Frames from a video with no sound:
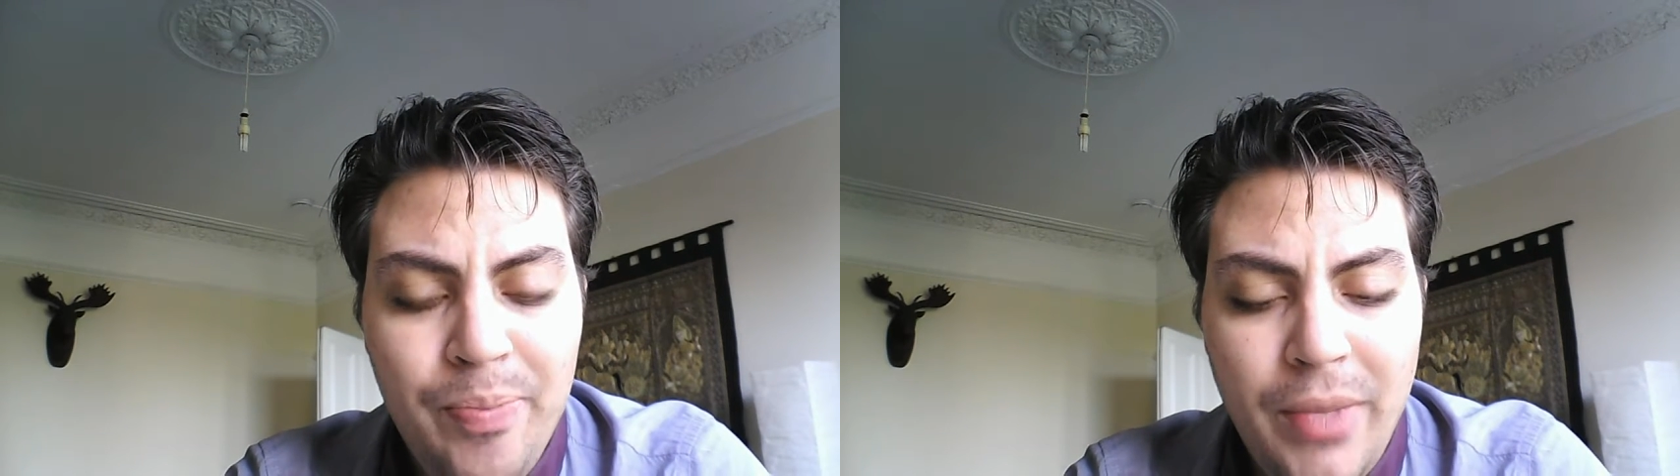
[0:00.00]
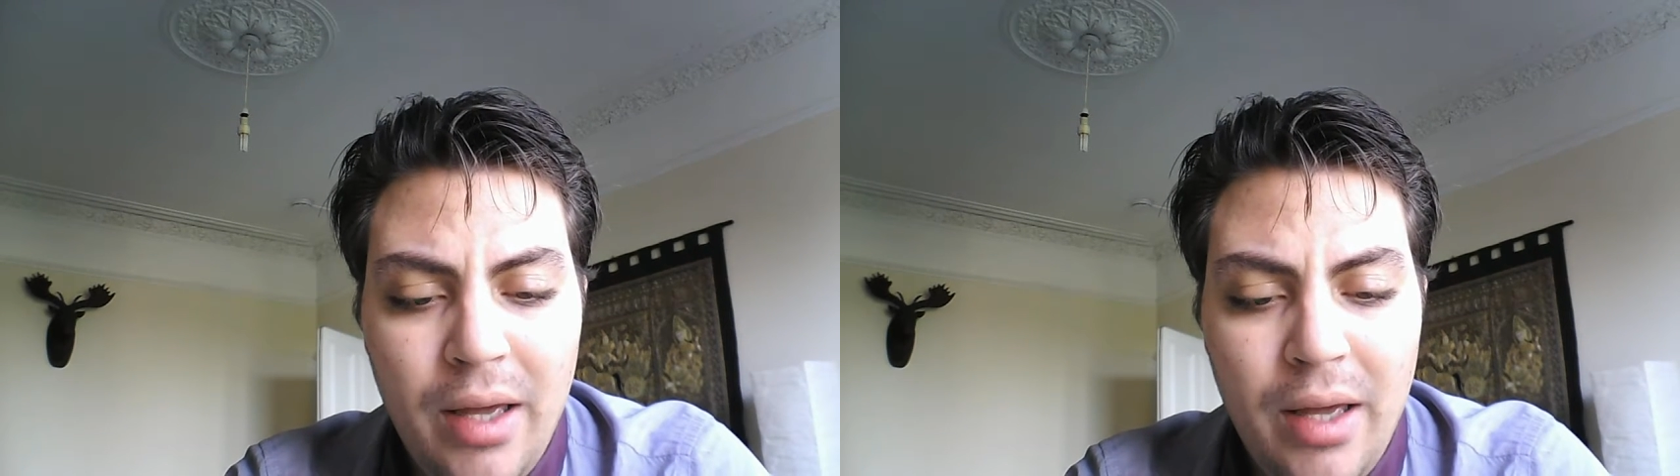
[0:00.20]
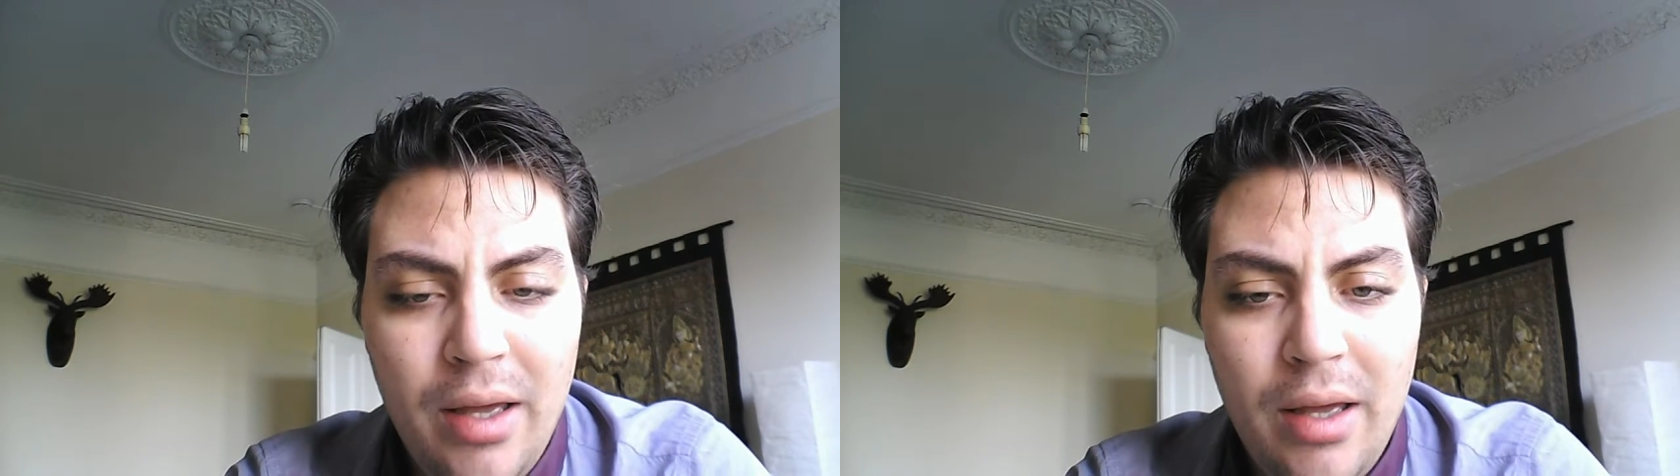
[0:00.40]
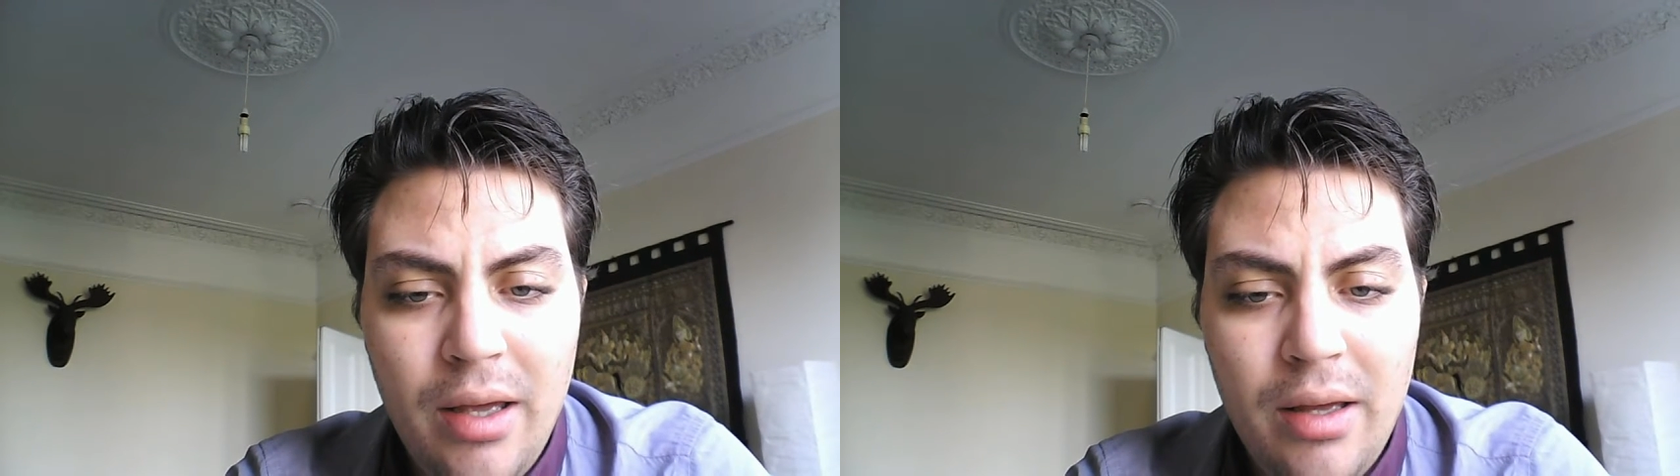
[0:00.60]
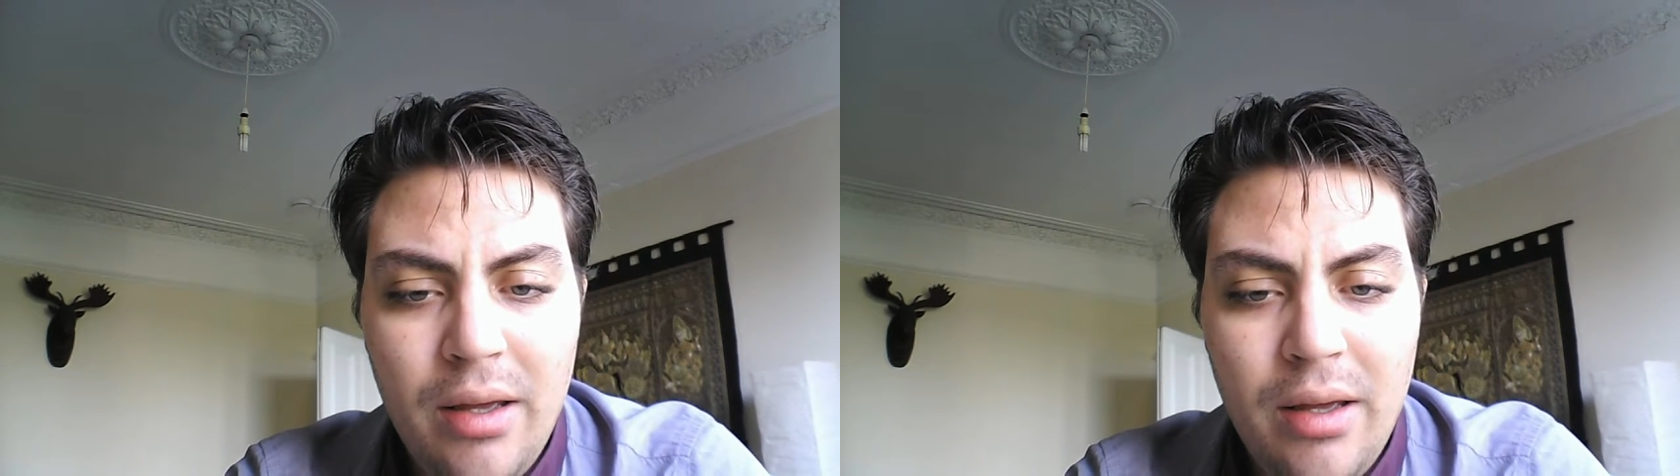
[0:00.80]

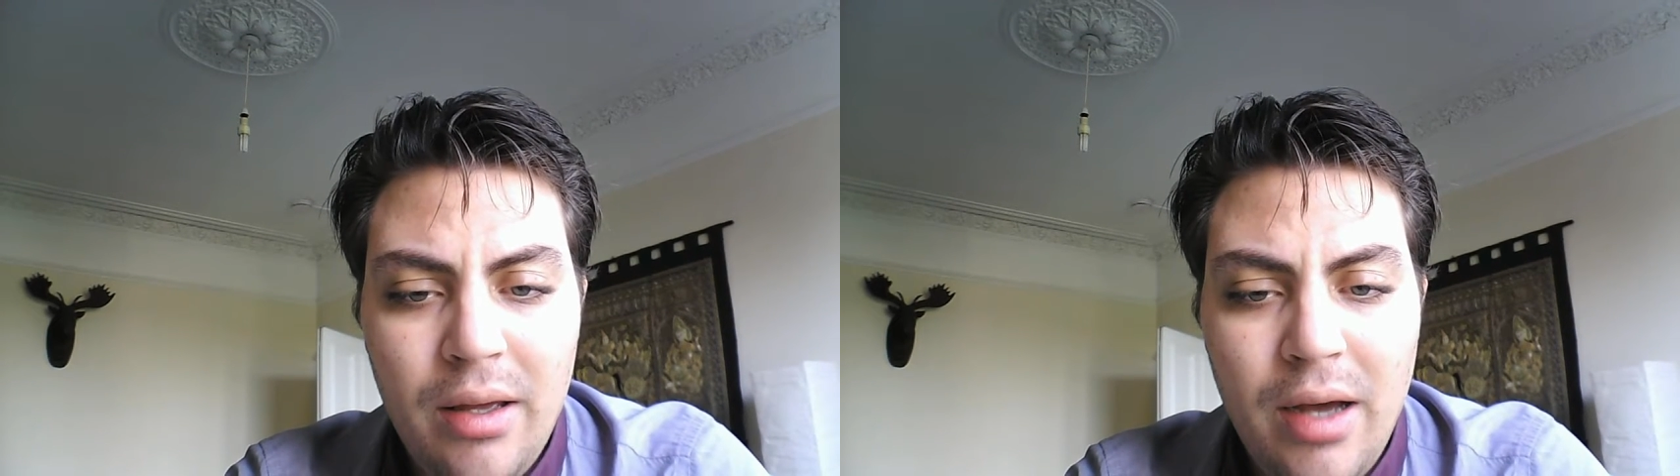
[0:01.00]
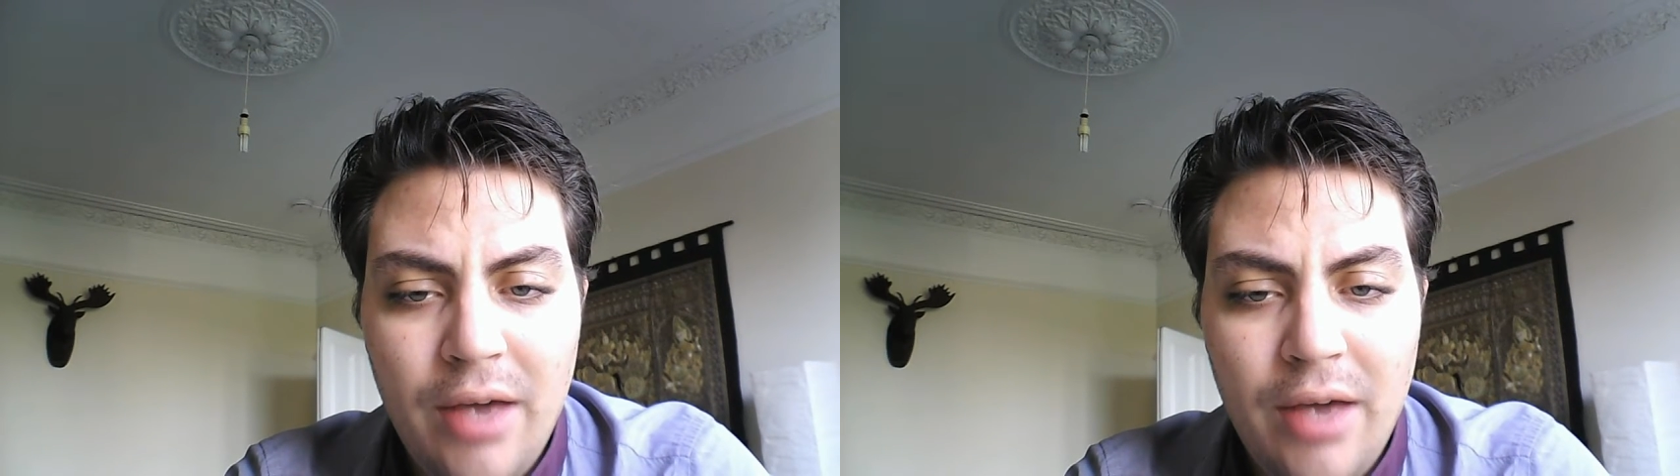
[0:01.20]
I've